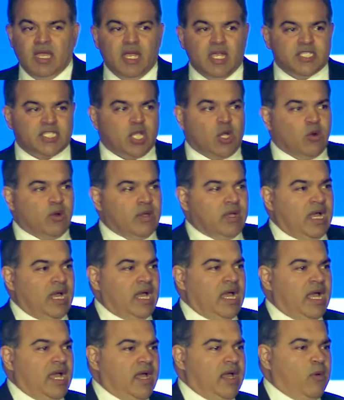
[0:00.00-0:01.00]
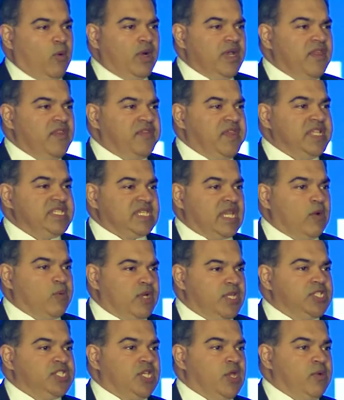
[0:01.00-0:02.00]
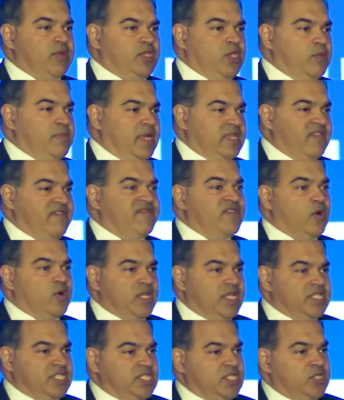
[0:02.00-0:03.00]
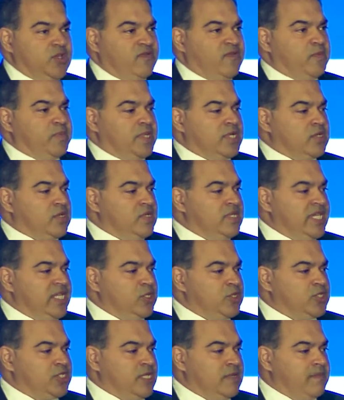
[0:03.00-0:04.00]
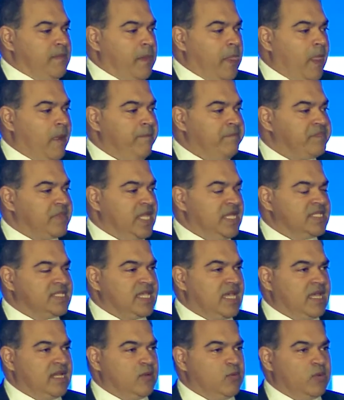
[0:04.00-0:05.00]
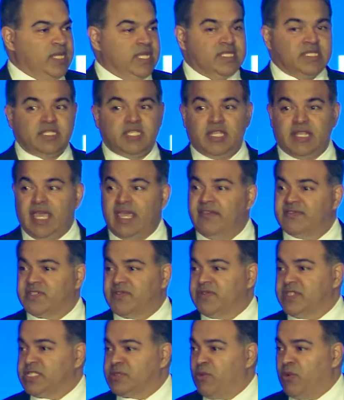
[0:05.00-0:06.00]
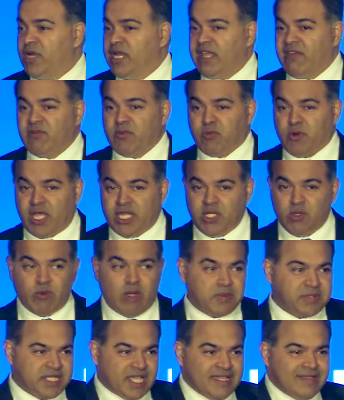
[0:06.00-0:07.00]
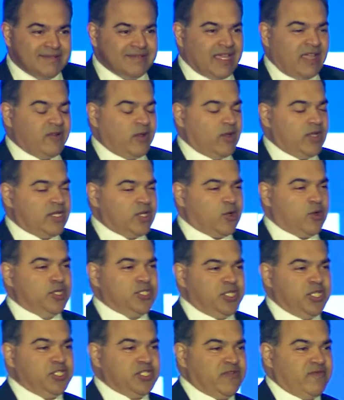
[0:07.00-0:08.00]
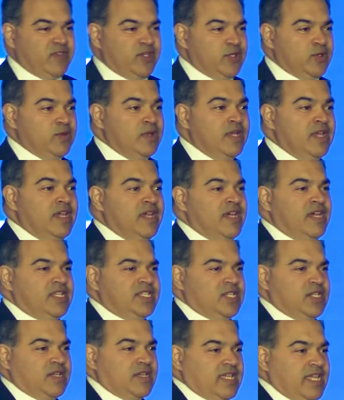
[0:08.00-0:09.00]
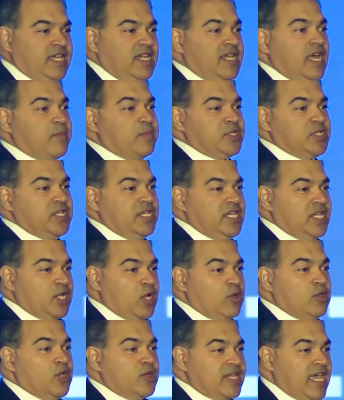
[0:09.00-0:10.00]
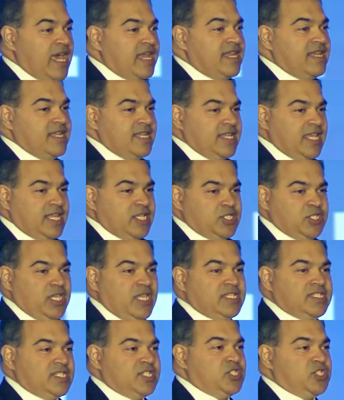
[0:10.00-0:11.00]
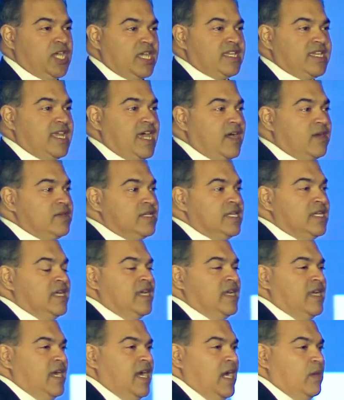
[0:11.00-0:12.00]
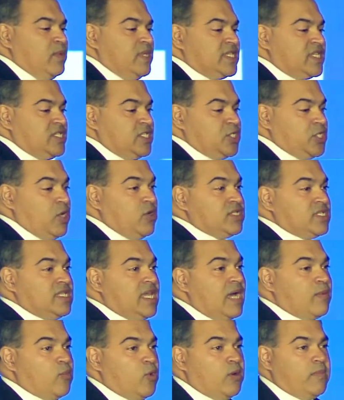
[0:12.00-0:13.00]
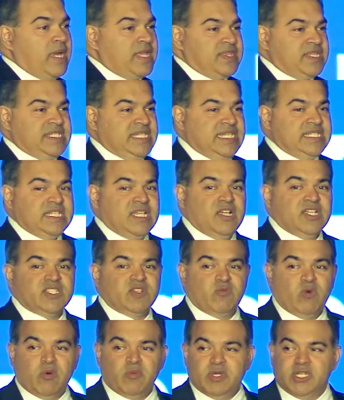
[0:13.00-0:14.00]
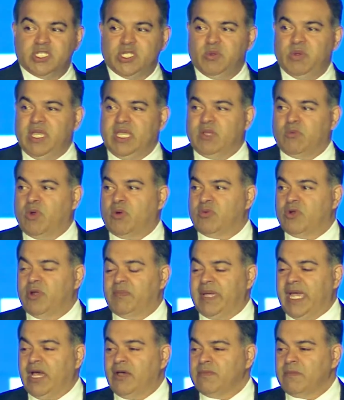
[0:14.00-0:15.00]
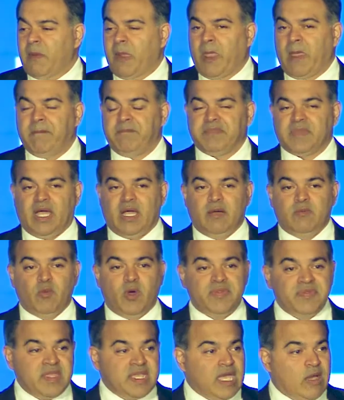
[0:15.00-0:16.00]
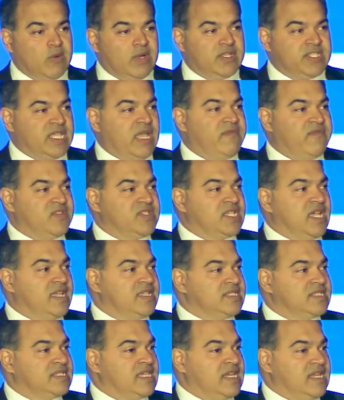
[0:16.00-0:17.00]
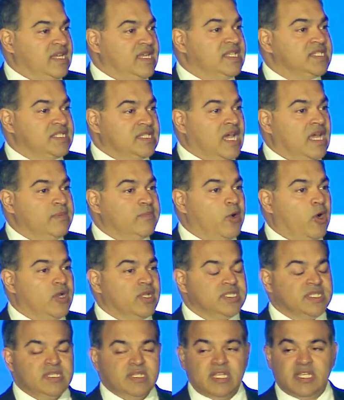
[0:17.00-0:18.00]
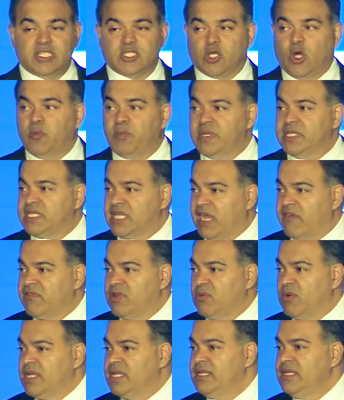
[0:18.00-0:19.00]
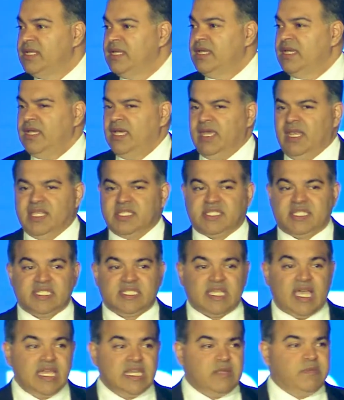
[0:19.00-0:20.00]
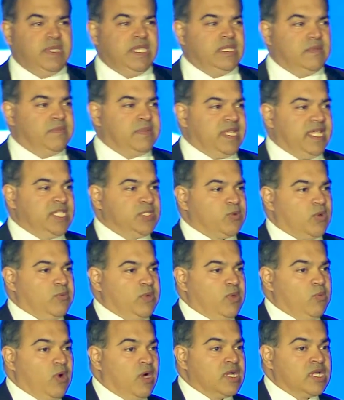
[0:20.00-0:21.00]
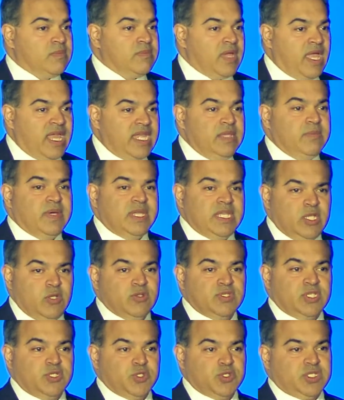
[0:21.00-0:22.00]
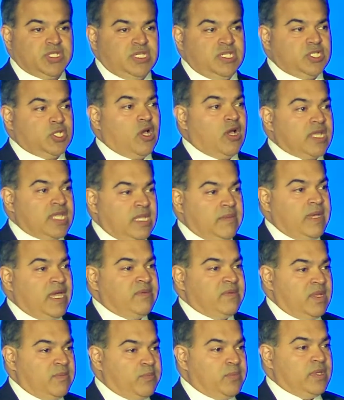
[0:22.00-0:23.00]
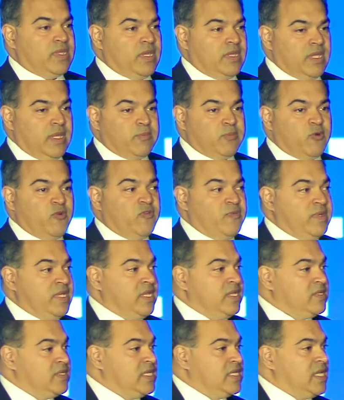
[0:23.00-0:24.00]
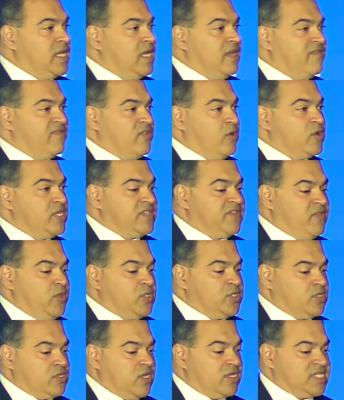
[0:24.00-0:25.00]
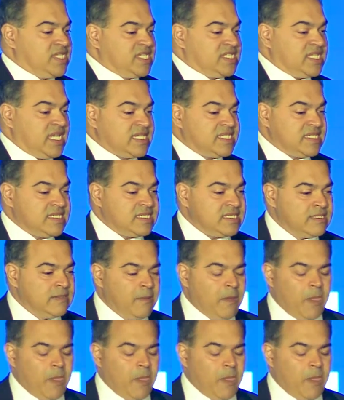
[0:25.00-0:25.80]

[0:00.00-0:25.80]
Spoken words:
So one of the things that I want to share with you about the Florida Institute for Political Leadership is that we today, as of this morning, have a brand new website. I encourage each of you to get an opportunity to go look at it and get a chance to check it out. It shares a lot more about the details of what we're doing and what we're about. One thing I want to emphasize is that it is nonpartisan. It is open to everyone. It is designed to be in a place where we welcome anybody who's interested in talking about improving Florida's future and our successes.